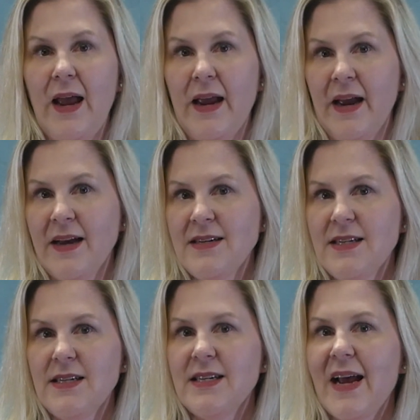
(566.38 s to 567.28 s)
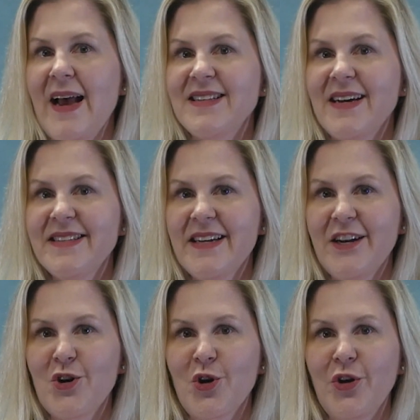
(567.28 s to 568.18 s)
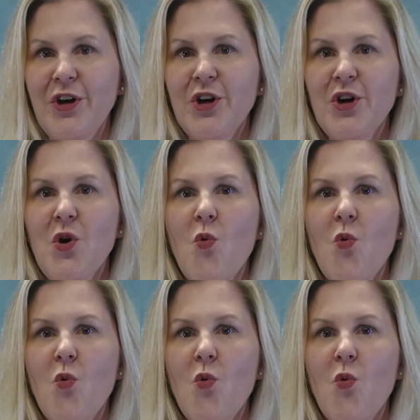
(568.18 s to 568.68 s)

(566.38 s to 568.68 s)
And as I stated earlier,